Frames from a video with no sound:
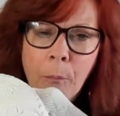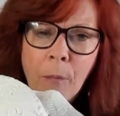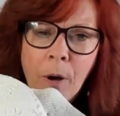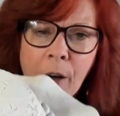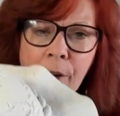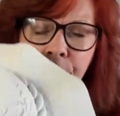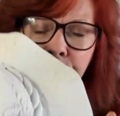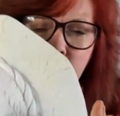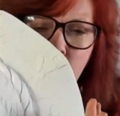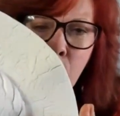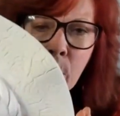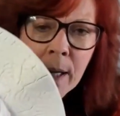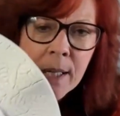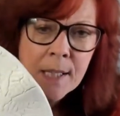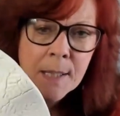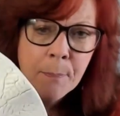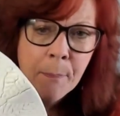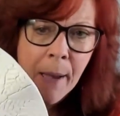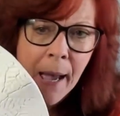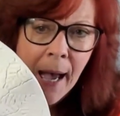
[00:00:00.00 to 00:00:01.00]
a few
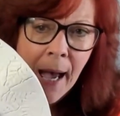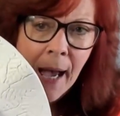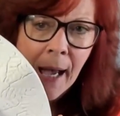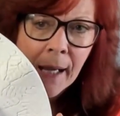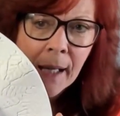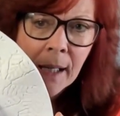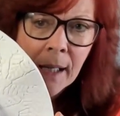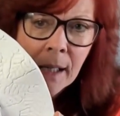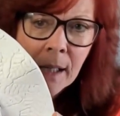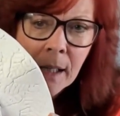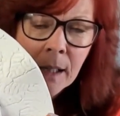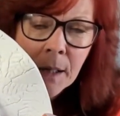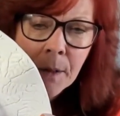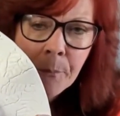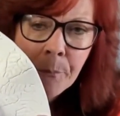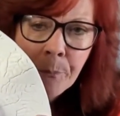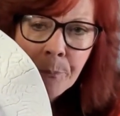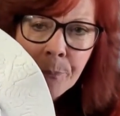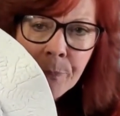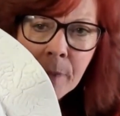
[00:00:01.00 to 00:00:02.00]
weeks back.
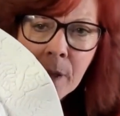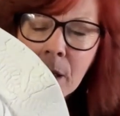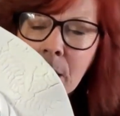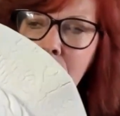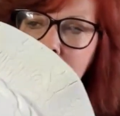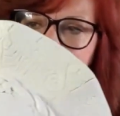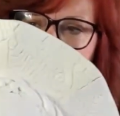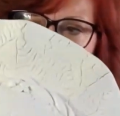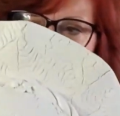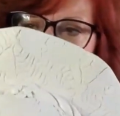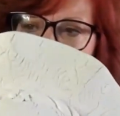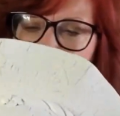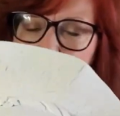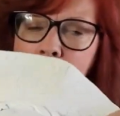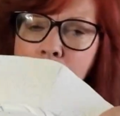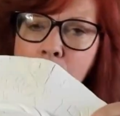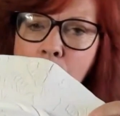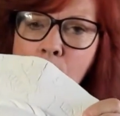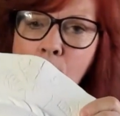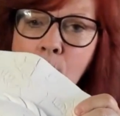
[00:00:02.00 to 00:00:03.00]
Got a
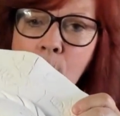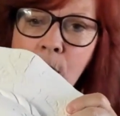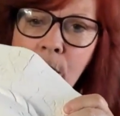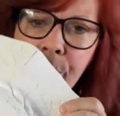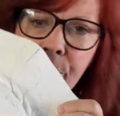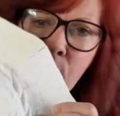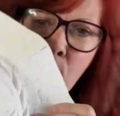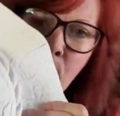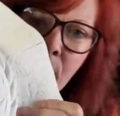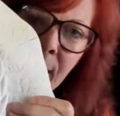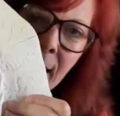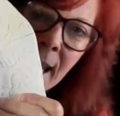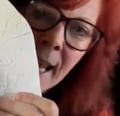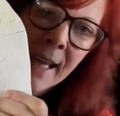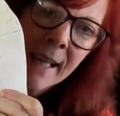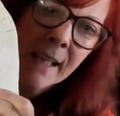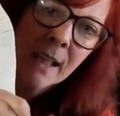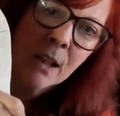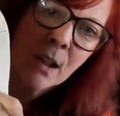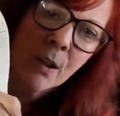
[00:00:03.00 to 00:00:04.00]
little hole if you want to
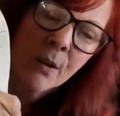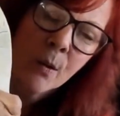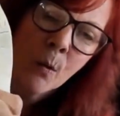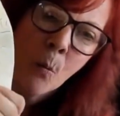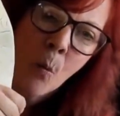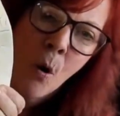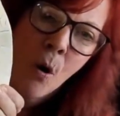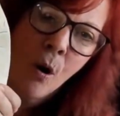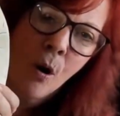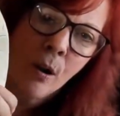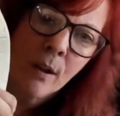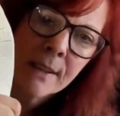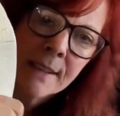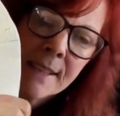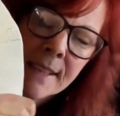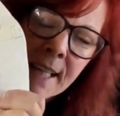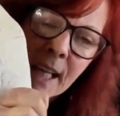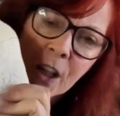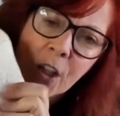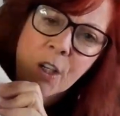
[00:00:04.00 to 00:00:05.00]
hang it on the wall as
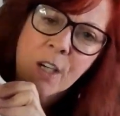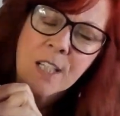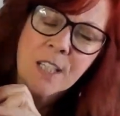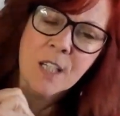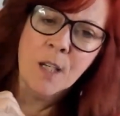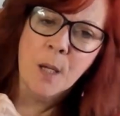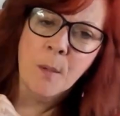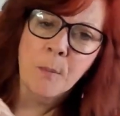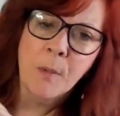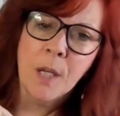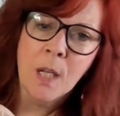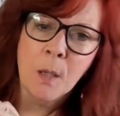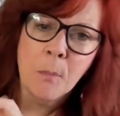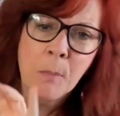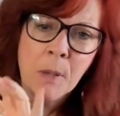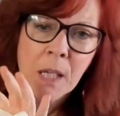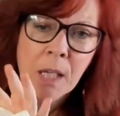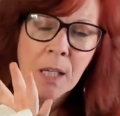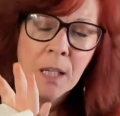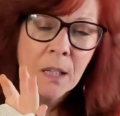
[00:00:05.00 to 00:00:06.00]
a decoration. I'm going to
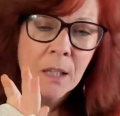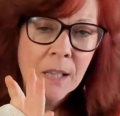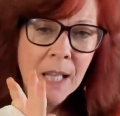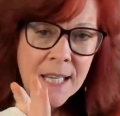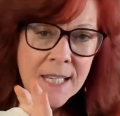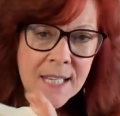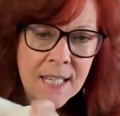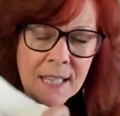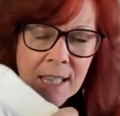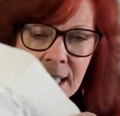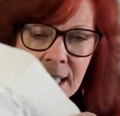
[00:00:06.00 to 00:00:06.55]
be glazing